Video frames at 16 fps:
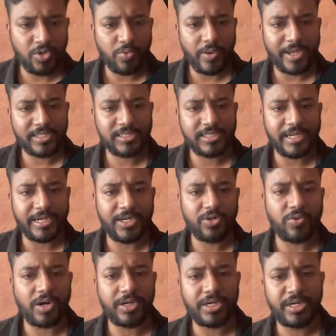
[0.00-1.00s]
2x
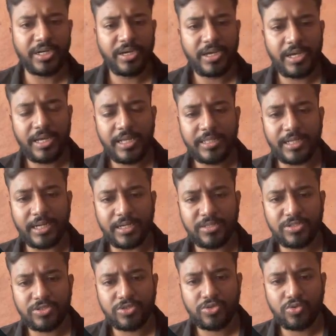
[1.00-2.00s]
into 100, that
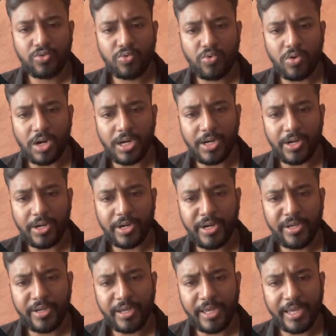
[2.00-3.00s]
is
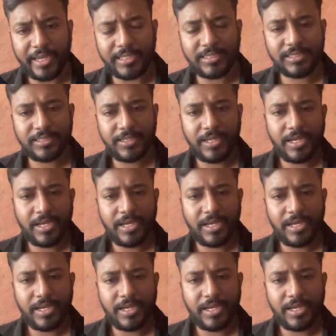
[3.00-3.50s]
200x.